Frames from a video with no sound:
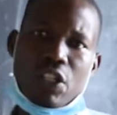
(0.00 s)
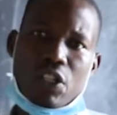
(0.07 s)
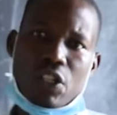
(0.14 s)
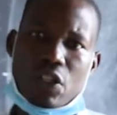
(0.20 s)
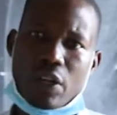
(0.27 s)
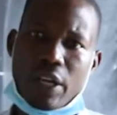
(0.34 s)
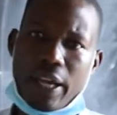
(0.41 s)

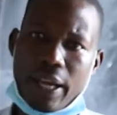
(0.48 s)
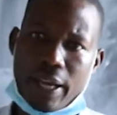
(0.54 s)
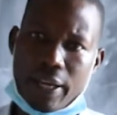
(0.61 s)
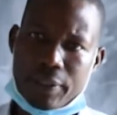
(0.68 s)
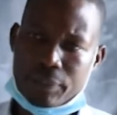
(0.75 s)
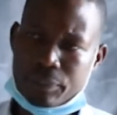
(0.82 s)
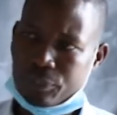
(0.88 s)
So
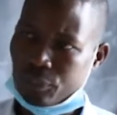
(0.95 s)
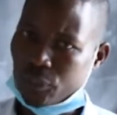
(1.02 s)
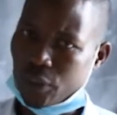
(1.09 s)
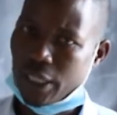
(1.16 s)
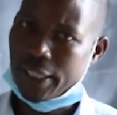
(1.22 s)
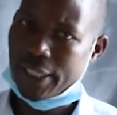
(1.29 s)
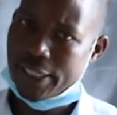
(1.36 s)
here,
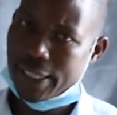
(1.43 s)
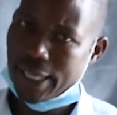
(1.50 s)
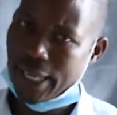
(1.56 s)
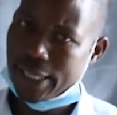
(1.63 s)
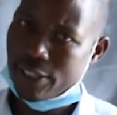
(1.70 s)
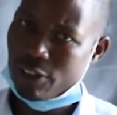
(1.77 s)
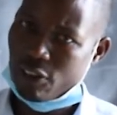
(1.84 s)
that these
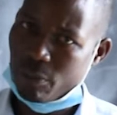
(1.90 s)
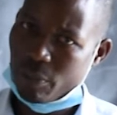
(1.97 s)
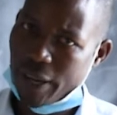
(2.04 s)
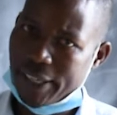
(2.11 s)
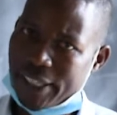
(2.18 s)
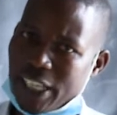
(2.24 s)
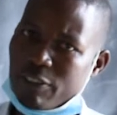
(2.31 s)
eggs
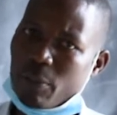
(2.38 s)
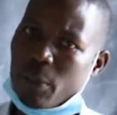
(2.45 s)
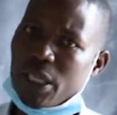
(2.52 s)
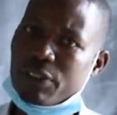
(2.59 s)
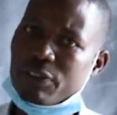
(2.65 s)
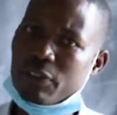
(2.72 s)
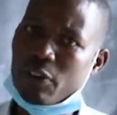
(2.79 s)
remain in the
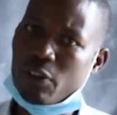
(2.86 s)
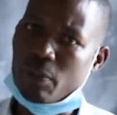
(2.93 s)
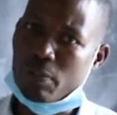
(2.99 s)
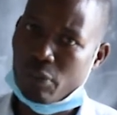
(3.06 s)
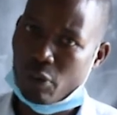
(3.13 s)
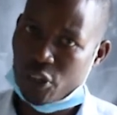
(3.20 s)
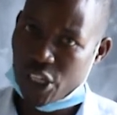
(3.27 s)
body for
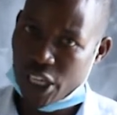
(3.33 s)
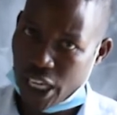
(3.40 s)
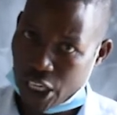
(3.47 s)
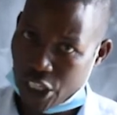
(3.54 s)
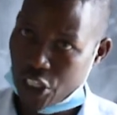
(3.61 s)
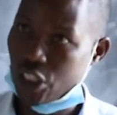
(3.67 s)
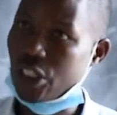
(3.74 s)

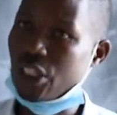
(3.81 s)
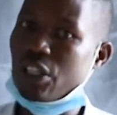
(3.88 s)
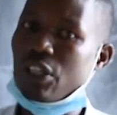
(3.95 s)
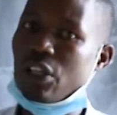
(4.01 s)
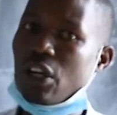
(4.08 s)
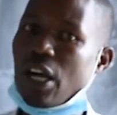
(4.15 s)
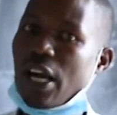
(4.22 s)
protection
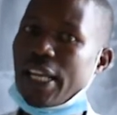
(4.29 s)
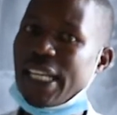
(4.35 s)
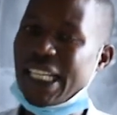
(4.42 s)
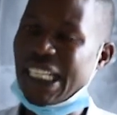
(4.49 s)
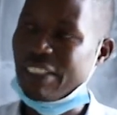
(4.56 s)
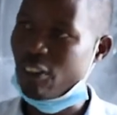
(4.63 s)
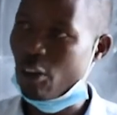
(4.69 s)
and
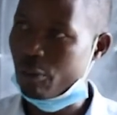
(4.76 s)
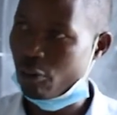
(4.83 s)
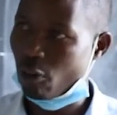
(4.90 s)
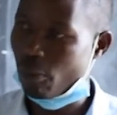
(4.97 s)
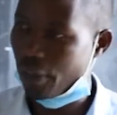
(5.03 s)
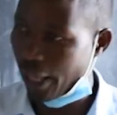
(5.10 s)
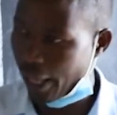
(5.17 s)
then develop
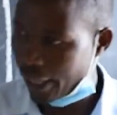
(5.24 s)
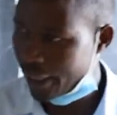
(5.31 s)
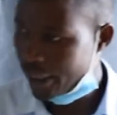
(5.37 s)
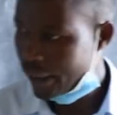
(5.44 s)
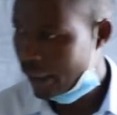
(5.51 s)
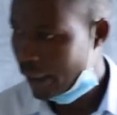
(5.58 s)
from there.